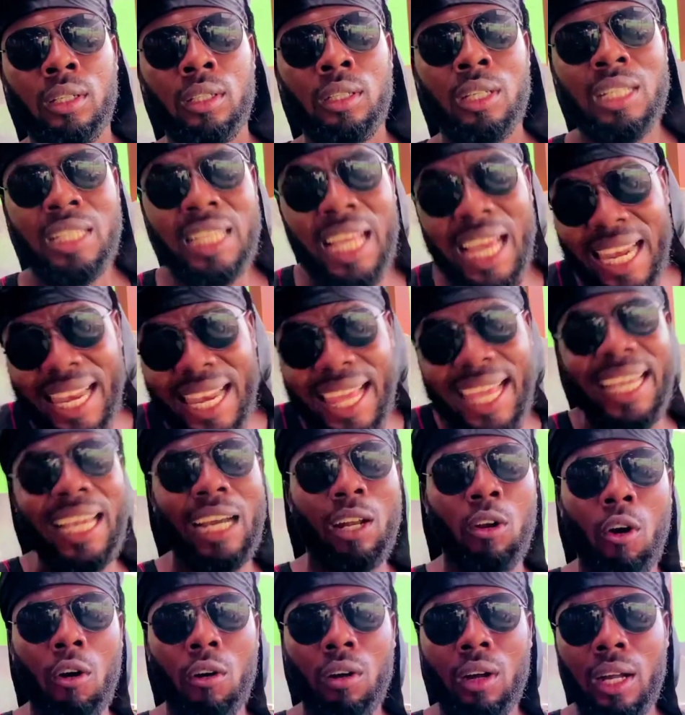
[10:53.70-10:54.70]
E se league
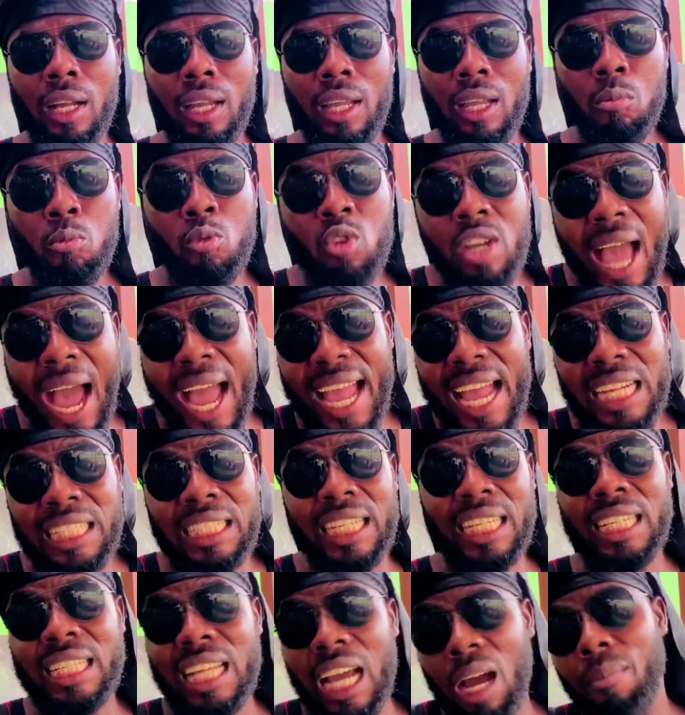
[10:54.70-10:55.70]
no, imu ya ya
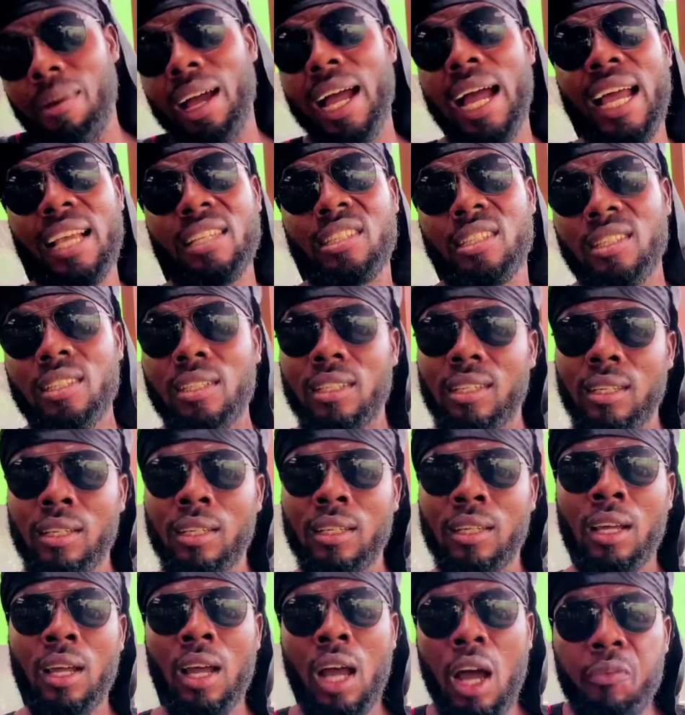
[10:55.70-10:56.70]
ding dia ma has.
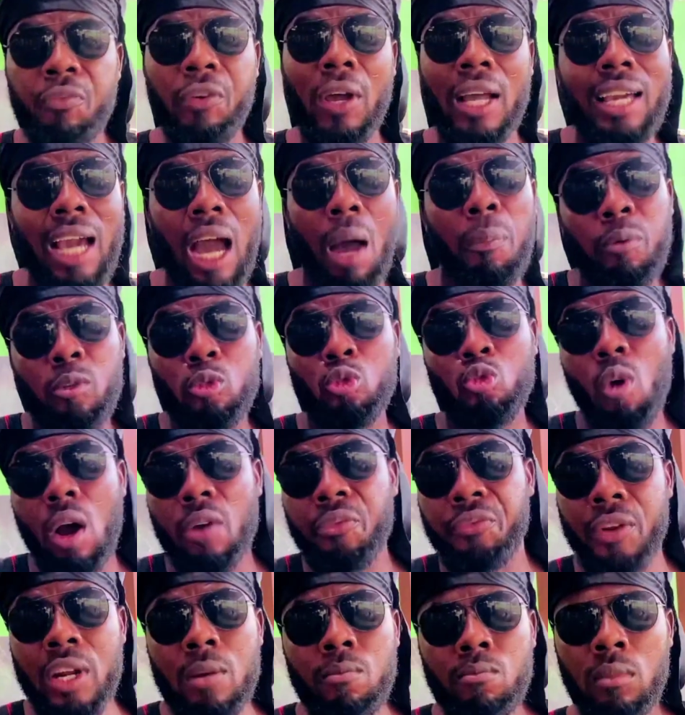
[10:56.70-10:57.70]
FA Cup so wa
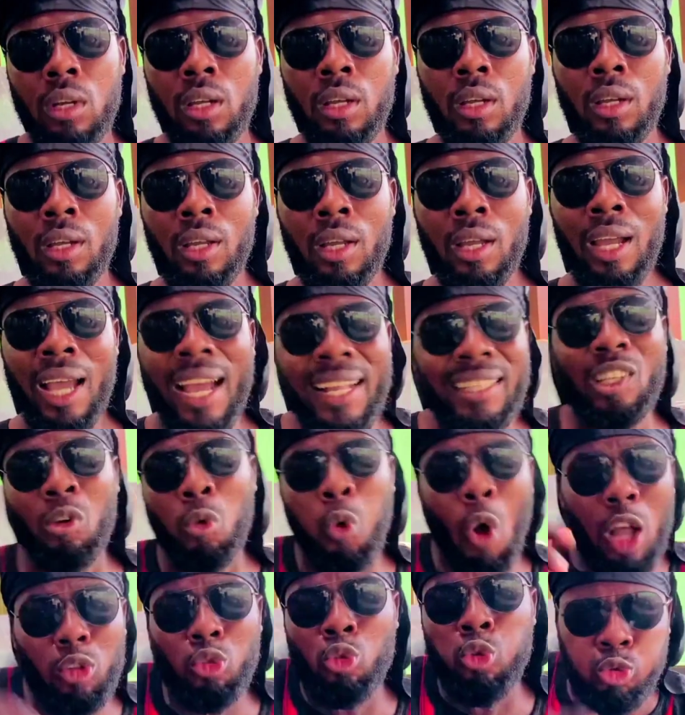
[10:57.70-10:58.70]
free. And
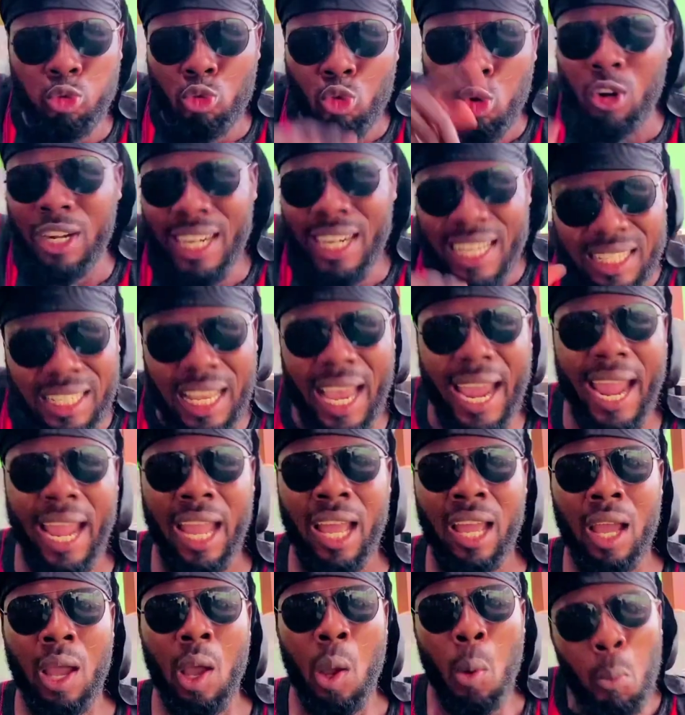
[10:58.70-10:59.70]
what you do, they say,
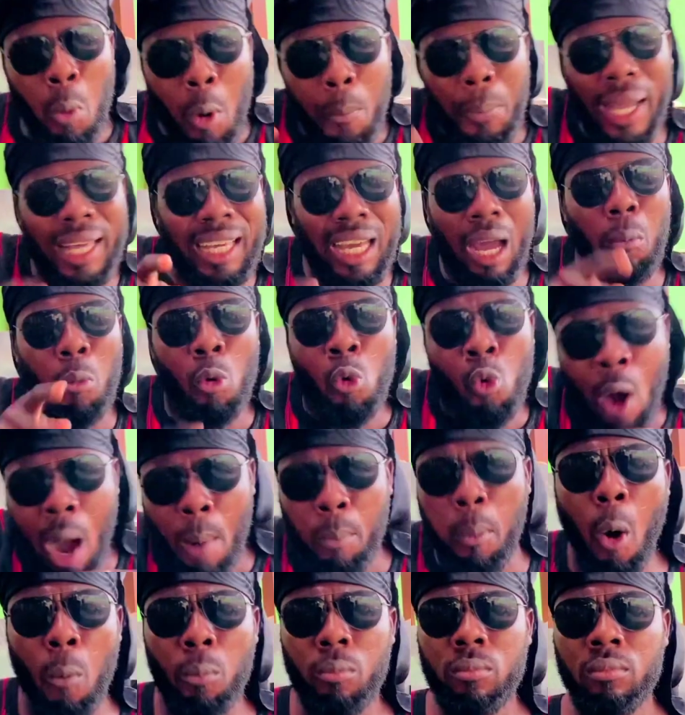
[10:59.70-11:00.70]
move back, come, move
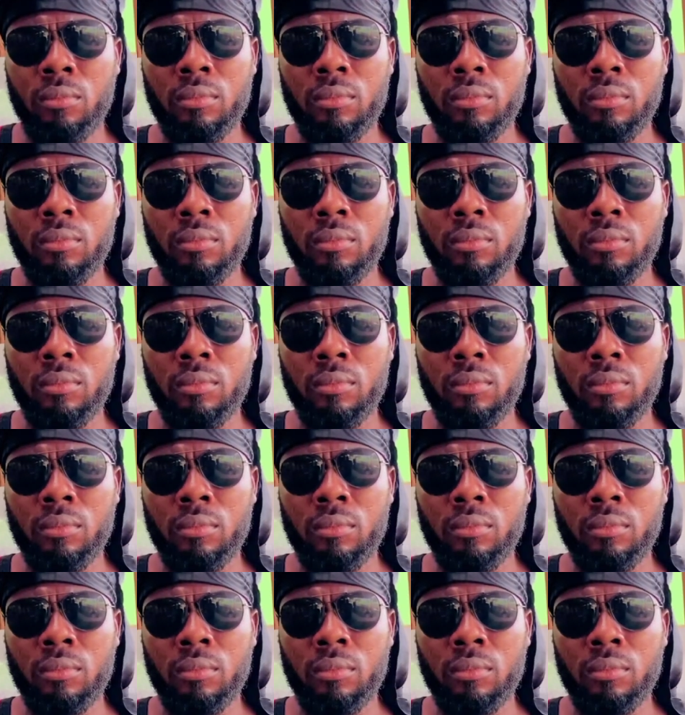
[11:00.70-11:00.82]
on.